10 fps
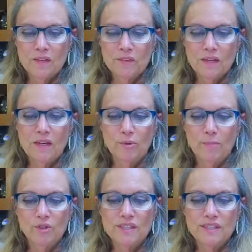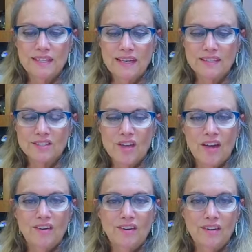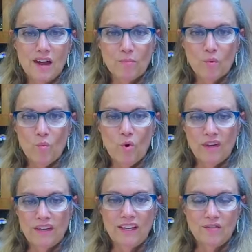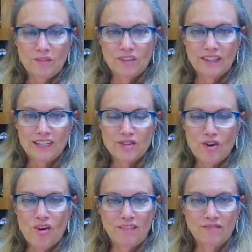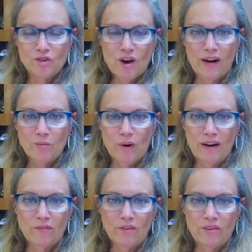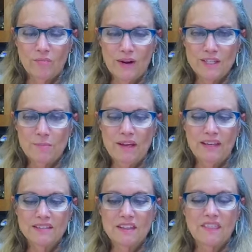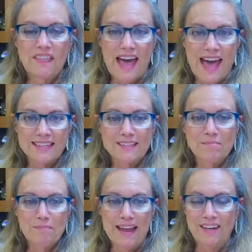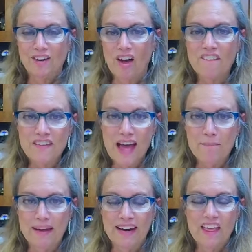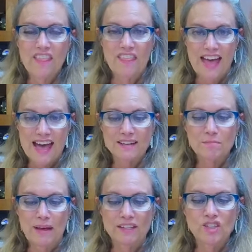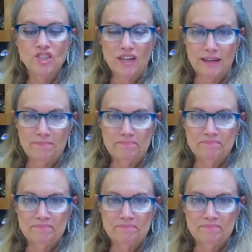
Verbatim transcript: Number six, number one clicked on, tried whatever recipe is that man, not fat man, that man's chicken.